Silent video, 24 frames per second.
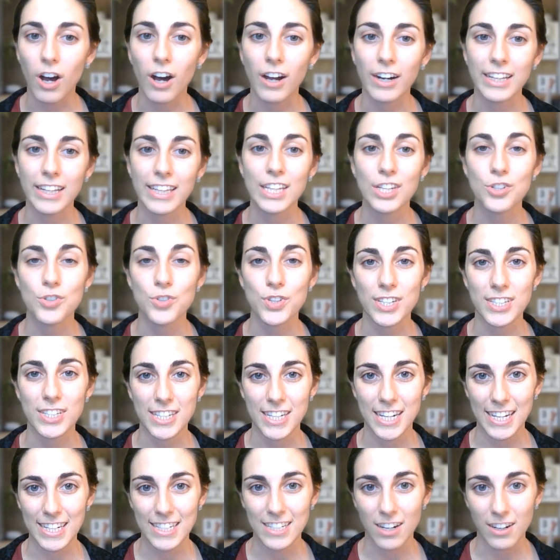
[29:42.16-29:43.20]
on
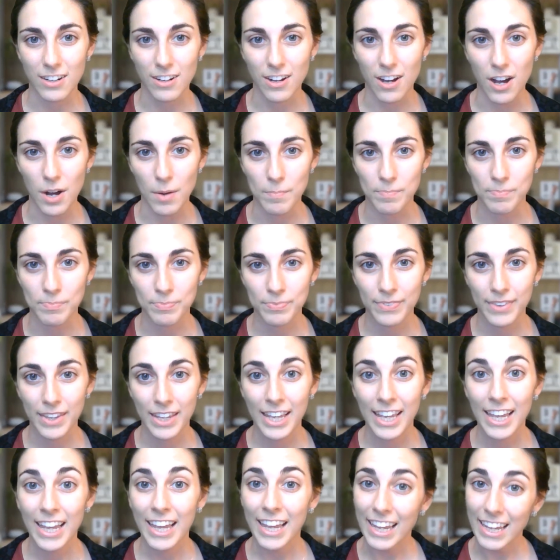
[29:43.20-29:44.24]
heattreattoday.com.
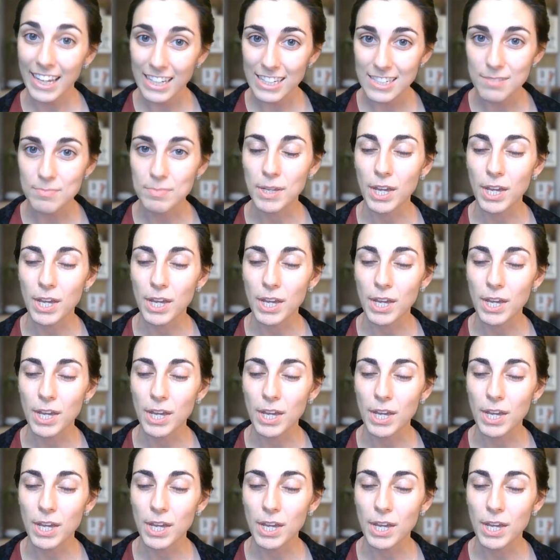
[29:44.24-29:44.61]
And